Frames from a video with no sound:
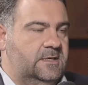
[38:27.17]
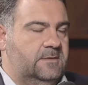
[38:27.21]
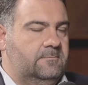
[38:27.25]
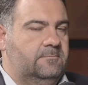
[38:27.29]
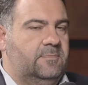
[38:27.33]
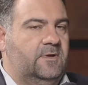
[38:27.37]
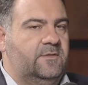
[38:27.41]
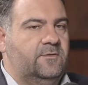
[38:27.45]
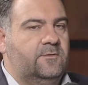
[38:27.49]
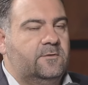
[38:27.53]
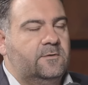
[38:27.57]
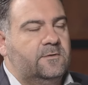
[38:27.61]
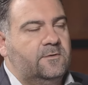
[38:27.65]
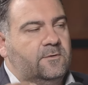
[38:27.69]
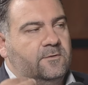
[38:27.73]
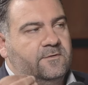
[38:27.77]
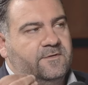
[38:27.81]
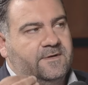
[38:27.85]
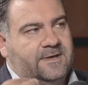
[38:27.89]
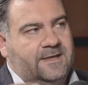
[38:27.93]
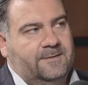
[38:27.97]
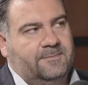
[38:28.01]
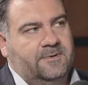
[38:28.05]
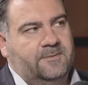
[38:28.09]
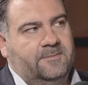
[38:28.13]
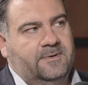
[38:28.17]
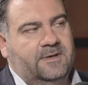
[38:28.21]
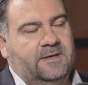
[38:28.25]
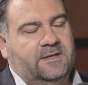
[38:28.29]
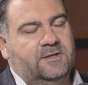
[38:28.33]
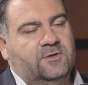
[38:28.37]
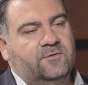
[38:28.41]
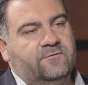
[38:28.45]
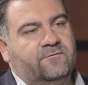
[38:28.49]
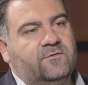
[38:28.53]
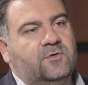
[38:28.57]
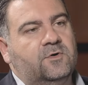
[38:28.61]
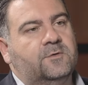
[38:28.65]
but on the
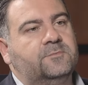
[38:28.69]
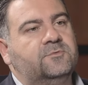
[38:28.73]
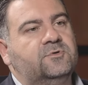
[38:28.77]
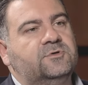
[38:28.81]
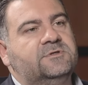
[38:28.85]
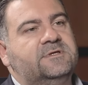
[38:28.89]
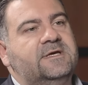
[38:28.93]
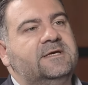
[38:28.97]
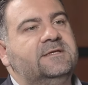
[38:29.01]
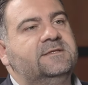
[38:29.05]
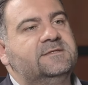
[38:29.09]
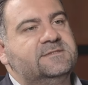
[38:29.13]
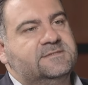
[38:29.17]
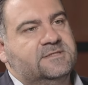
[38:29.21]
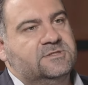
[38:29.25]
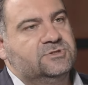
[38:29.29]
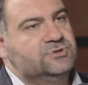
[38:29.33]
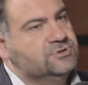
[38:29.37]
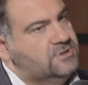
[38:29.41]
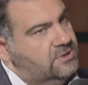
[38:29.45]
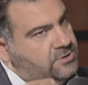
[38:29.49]
capability of Europe to take decisions.